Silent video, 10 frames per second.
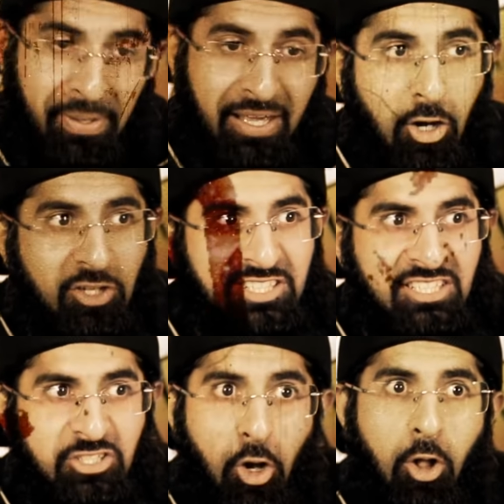Because
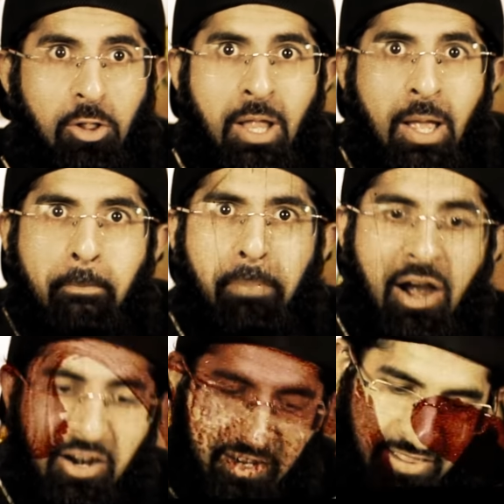it's all
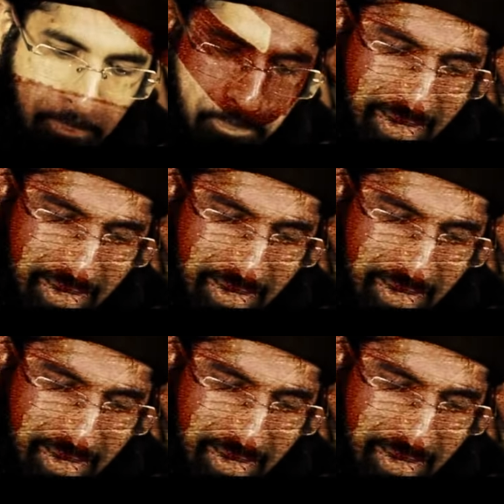part of the